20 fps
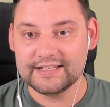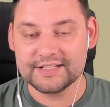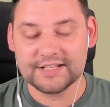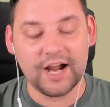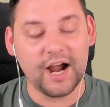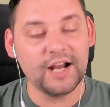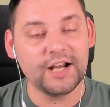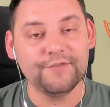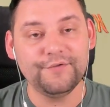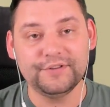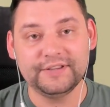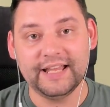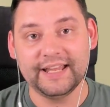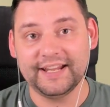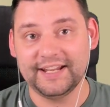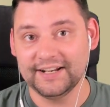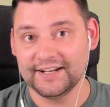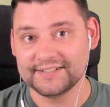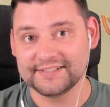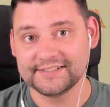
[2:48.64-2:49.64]
It's kind of
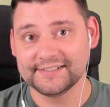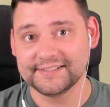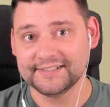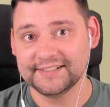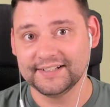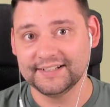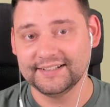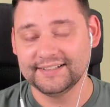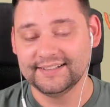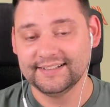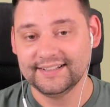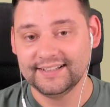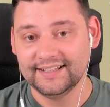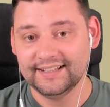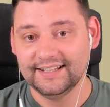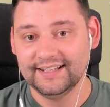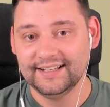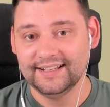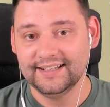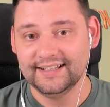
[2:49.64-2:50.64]
ridiculous, isn't it?
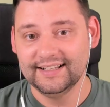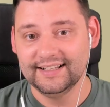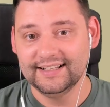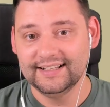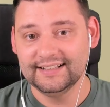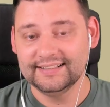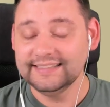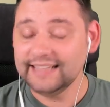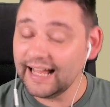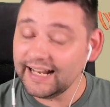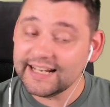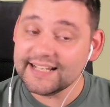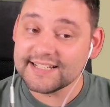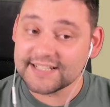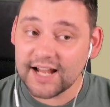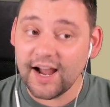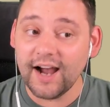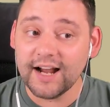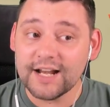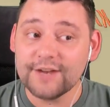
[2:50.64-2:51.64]
That
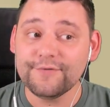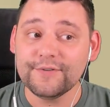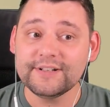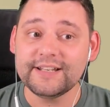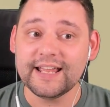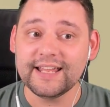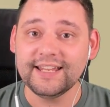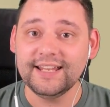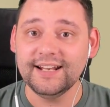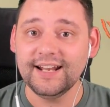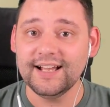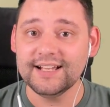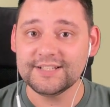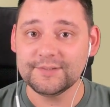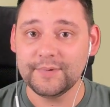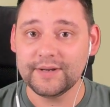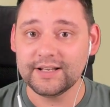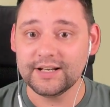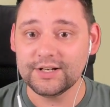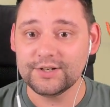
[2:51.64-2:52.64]
is kind of
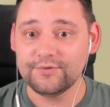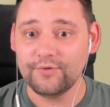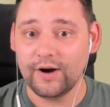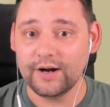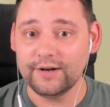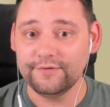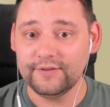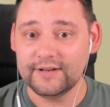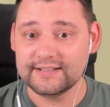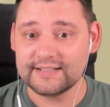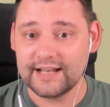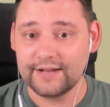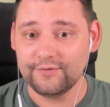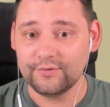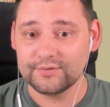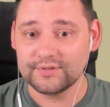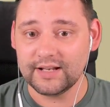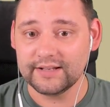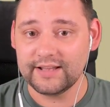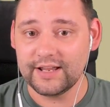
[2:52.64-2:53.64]
ridiculous. We're going to grind for these
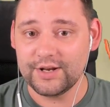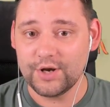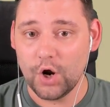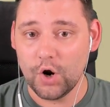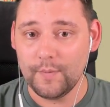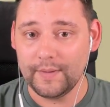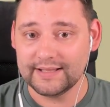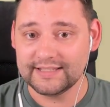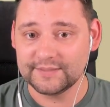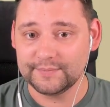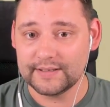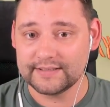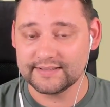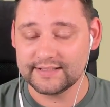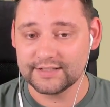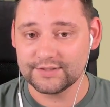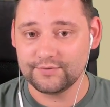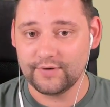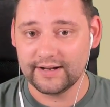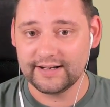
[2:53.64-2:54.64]
levels like they're no man's
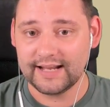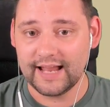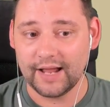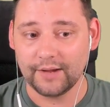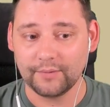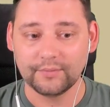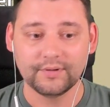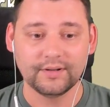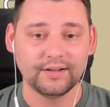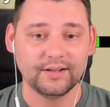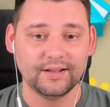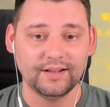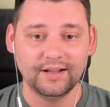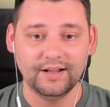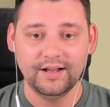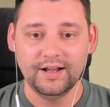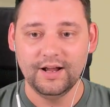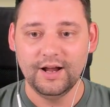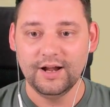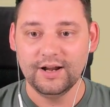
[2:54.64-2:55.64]
business right now.
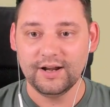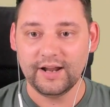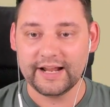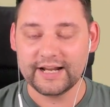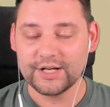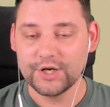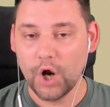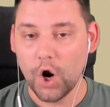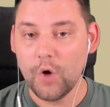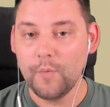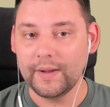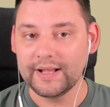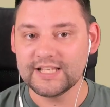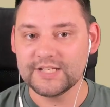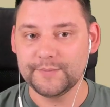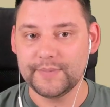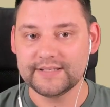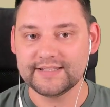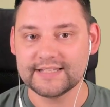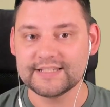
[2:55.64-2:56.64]
Like, no
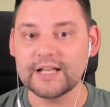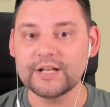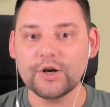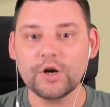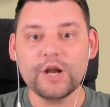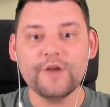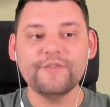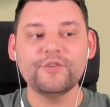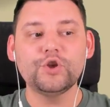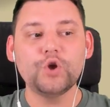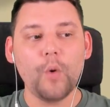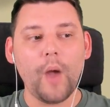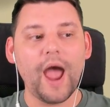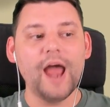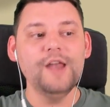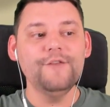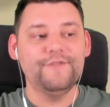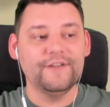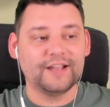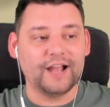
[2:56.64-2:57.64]
man's business. I don't have to do
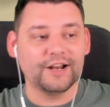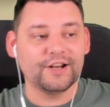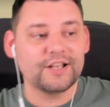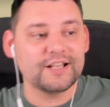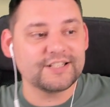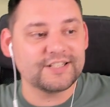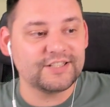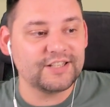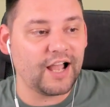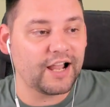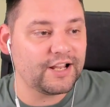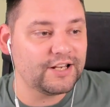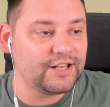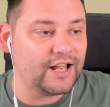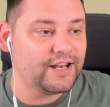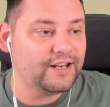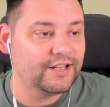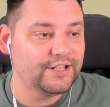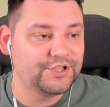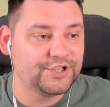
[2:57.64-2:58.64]
anything. I, just, I could,
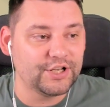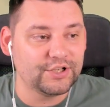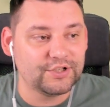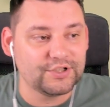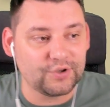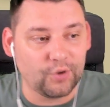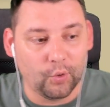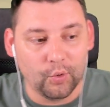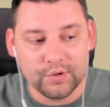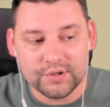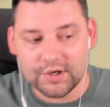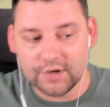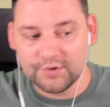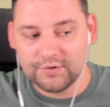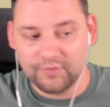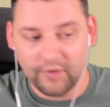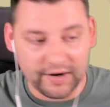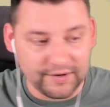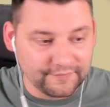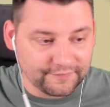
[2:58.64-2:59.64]
like, legit just auto
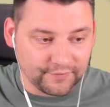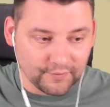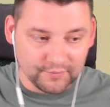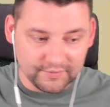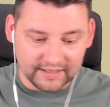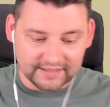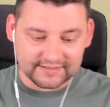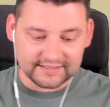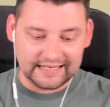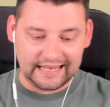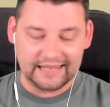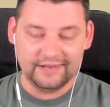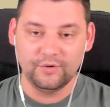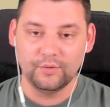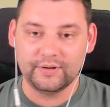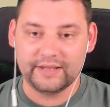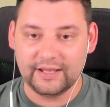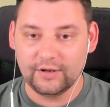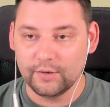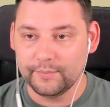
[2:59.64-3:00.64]
grind through this and,
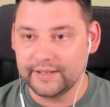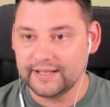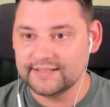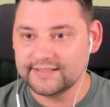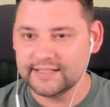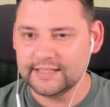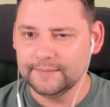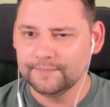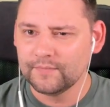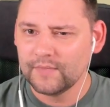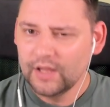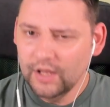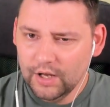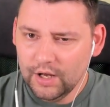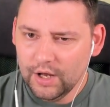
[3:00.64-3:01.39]
it'll kill him easy.